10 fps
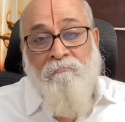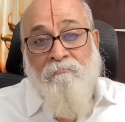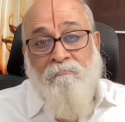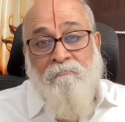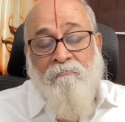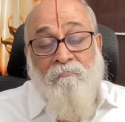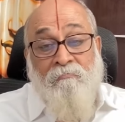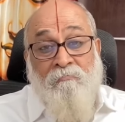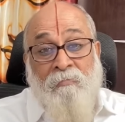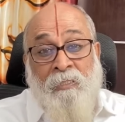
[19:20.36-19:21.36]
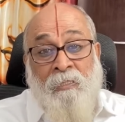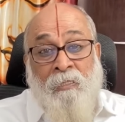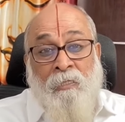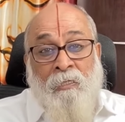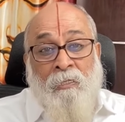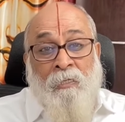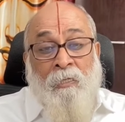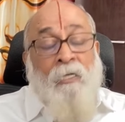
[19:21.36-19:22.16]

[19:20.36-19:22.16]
(silence)